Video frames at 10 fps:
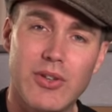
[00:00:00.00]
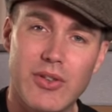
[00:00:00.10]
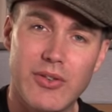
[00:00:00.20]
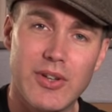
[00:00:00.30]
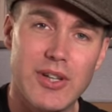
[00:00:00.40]

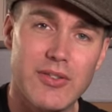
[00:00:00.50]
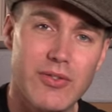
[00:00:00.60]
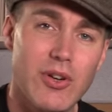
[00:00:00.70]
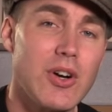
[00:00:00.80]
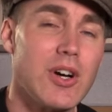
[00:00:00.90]
2, 3,
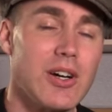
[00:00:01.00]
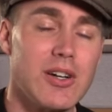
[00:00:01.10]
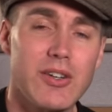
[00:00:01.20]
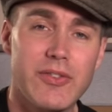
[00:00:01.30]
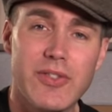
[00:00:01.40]

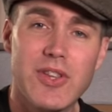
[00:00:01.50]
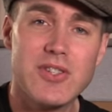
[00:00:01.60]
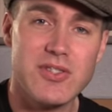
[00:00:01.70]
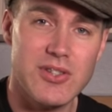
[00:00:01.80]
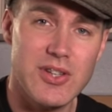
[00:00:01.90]
of
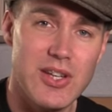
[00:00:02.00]
this D.